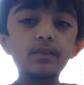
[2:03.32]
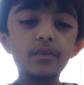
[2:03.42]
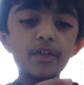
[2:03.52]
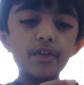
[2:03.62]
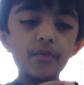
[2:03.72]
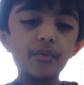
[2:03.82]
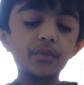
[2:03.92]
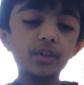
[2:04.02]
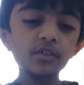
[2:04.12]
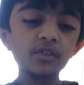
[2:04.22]
th-
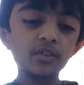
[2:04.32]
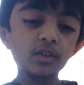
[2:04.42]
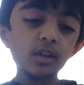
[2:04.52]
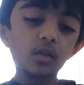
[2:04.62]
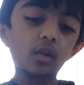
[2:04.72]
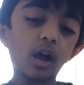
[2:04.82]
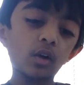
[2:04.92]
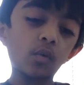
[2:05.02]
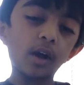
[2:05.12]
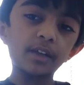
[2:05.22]
this
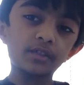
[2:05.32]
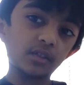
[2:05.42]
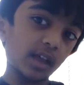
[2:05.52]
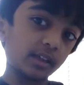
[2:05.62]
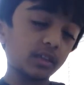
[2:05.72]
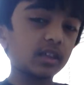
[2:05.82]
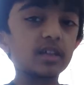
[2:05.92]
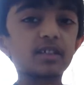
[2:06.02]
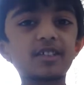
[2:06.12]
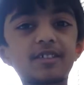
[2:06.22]
clockwise, like
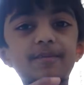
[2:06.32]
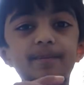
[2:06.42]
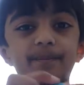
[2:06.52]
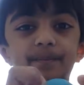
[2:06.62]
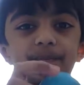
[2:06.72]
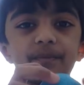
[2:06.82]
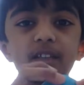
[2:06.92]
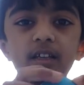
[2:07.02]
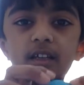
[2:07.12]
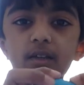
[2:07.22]
this.
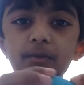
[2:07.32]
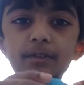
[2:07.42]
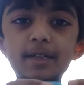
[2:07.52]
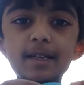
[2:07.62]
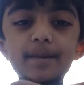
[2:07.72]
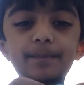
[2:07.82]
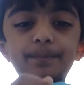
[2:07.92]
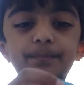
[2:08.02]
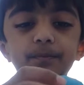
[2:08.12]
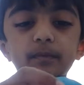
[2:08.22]
See,
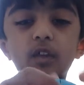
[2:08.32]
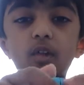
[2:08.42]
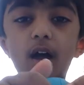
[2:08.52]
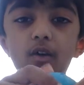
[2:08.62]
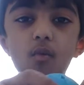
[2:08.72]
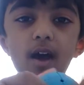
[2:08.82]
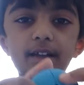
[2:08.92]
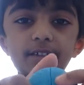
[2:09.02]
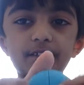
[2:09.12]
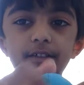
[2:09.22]

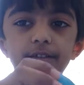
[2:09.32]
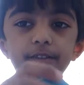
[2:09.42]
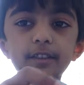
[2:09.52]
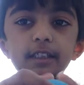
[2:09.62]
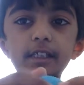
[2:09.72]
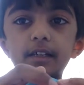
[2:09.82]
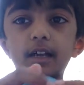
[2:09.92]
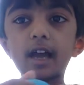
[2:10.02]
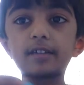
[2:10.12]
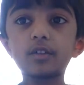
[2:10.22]
clockwise,
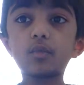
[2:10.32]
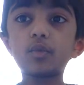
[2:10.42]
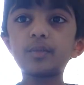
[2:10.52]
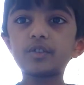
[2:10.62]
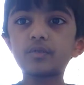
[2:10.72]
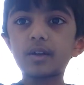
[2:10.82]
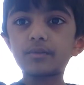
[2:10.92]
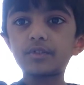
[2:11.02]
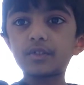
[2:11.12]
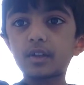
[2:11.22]
as it orbits around
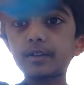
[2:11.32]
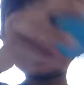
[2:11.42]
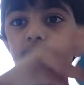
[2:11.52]
the sun.